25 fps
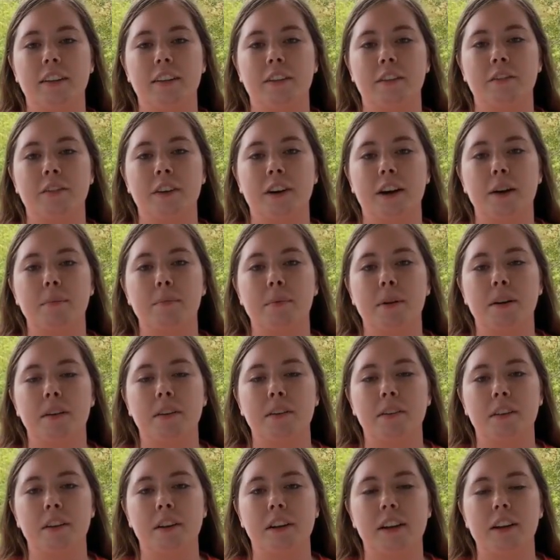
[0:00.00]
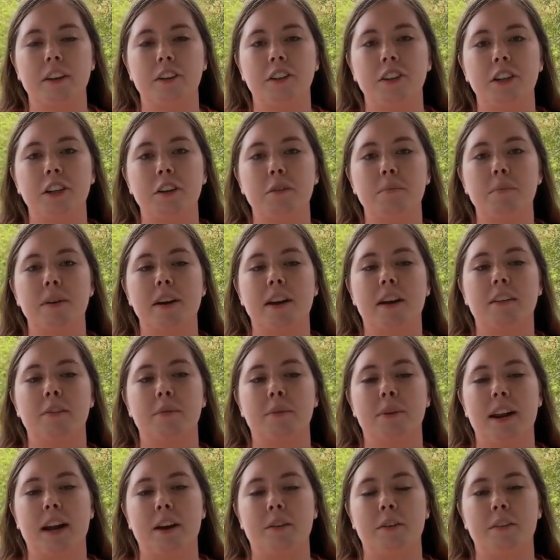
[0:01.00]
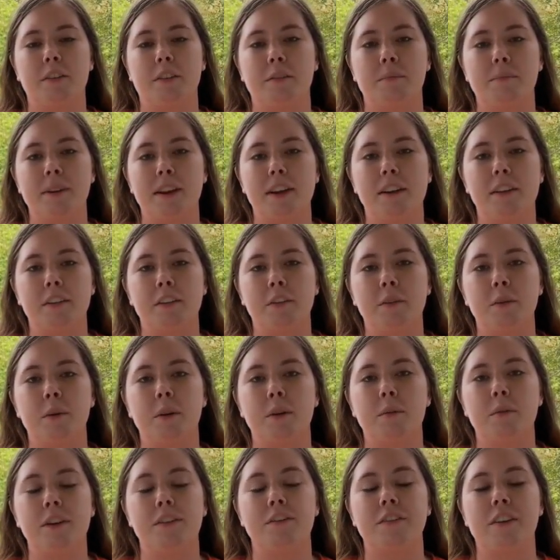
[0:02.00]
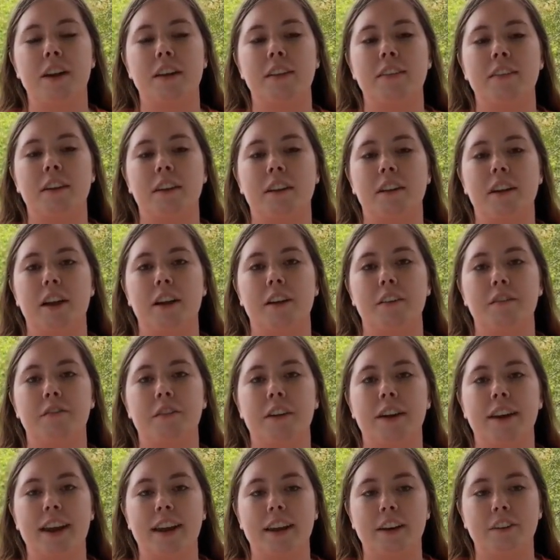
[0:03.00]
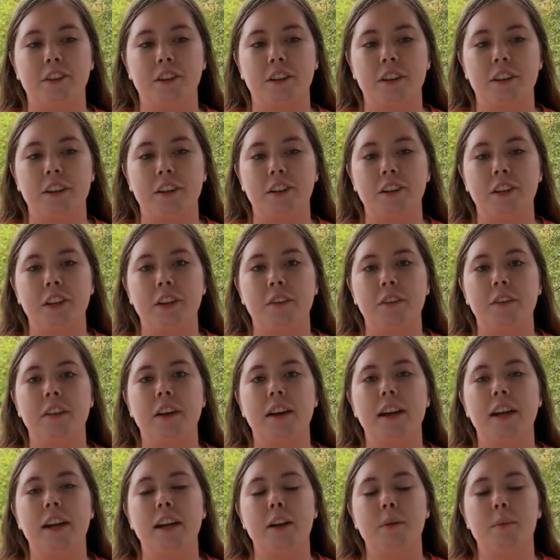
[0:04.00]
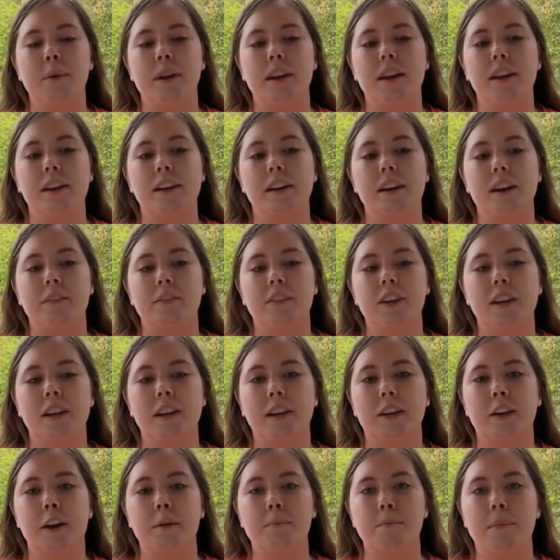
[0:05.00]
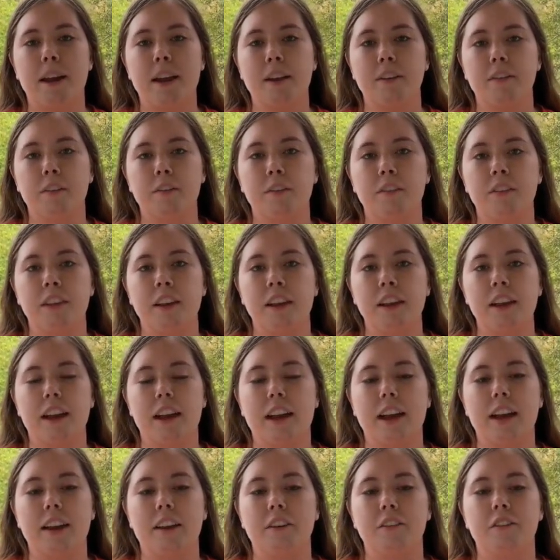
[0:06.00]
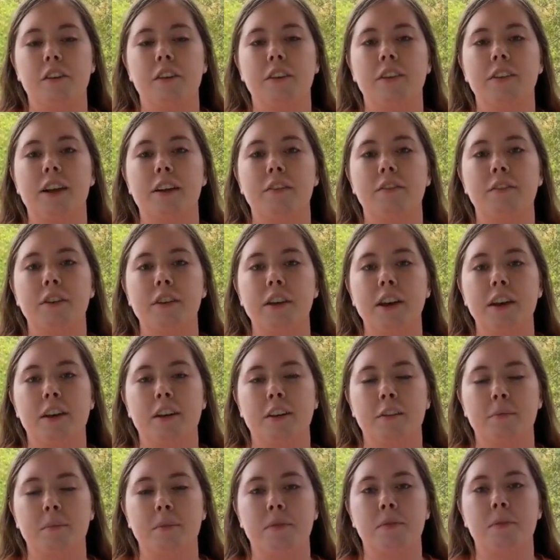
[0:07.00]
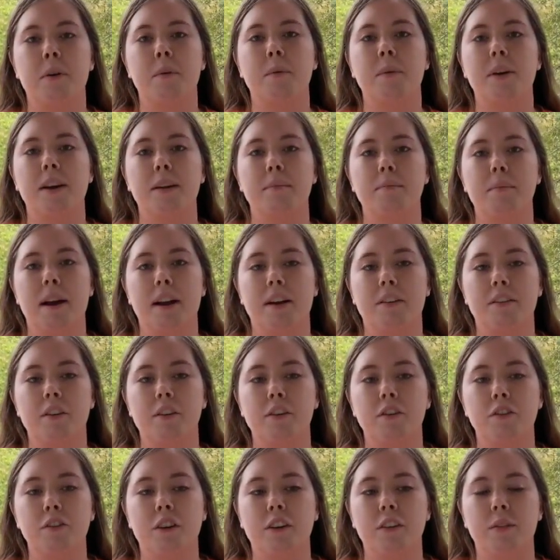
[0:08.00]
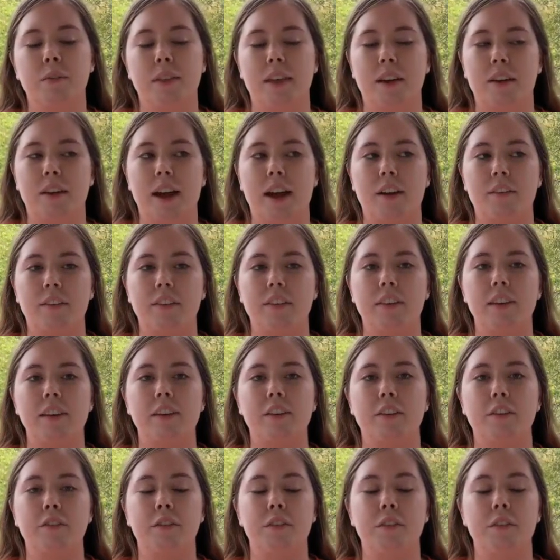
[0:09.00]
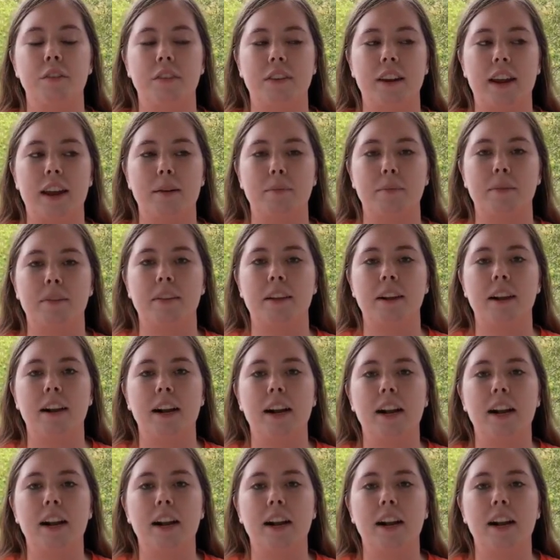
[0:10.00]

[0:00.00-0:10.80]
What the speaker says: is a very personal issue because when I was in middle school, we faced a lot of financial issues. We ended up declaring bankruptcy, and it took several years before we could buy groceries without having to use food stamps.